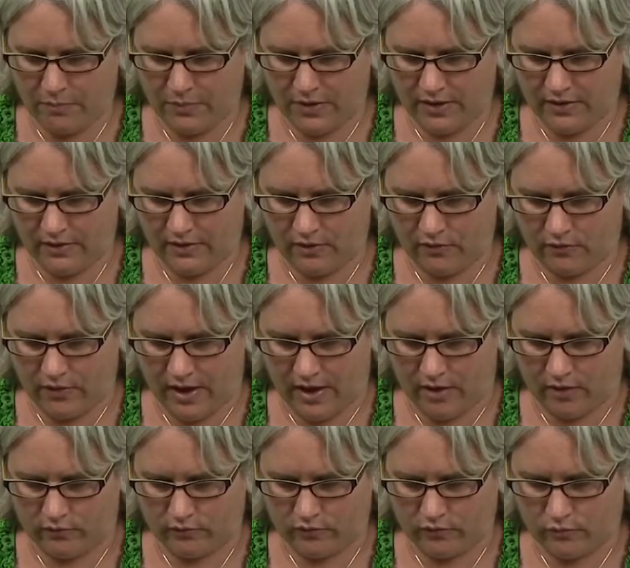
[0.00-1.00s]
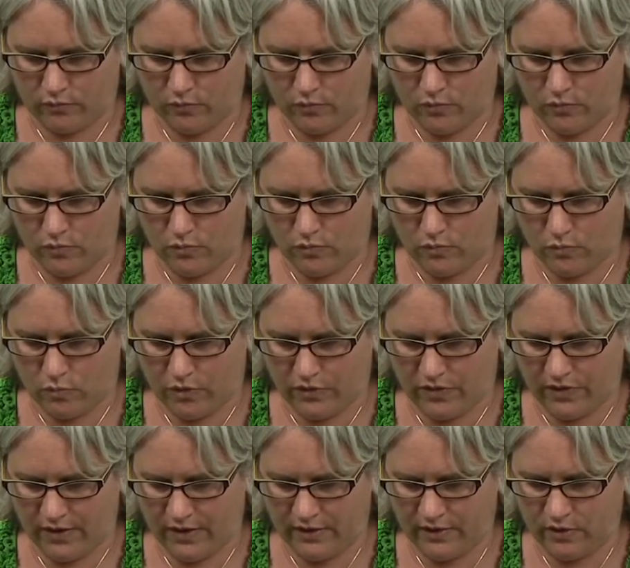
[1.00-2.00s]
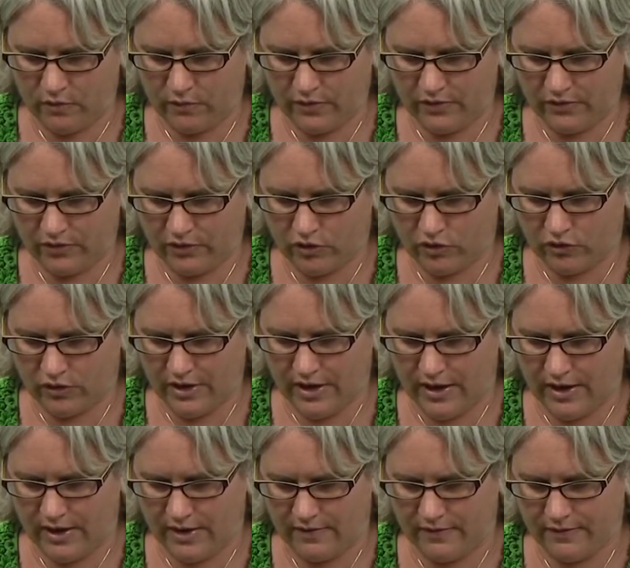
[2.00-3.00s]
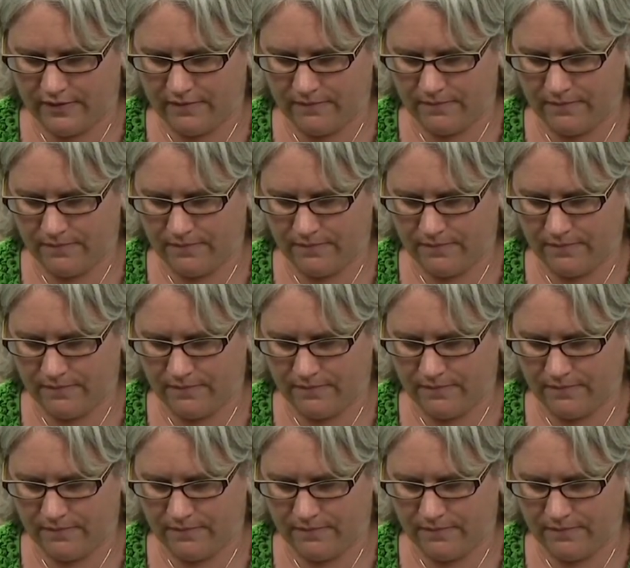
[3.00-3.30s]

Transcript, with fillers: bend it around, we're then going to create